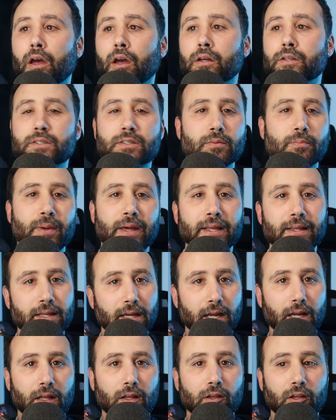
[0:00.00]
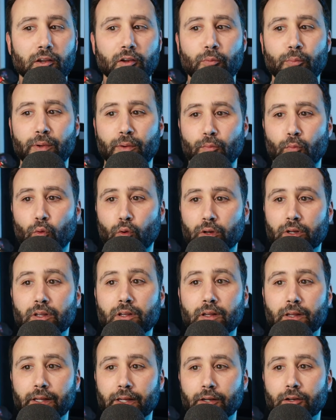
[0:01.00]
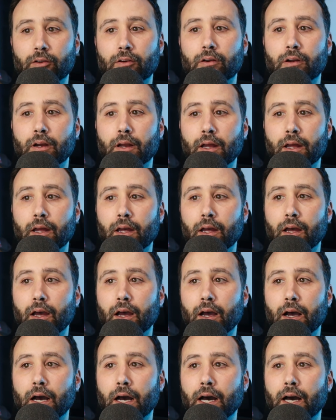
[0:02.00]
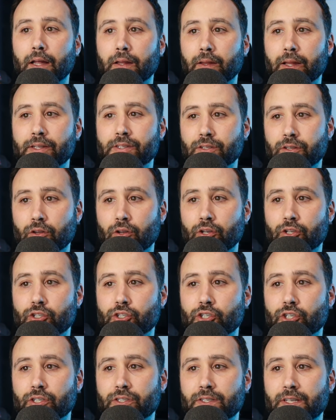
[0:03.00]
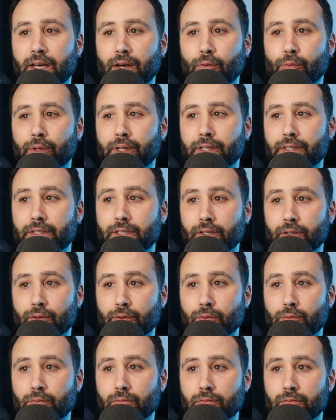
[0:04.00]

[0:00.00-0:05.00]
to make that a little bit more clear, let's look just at week 2.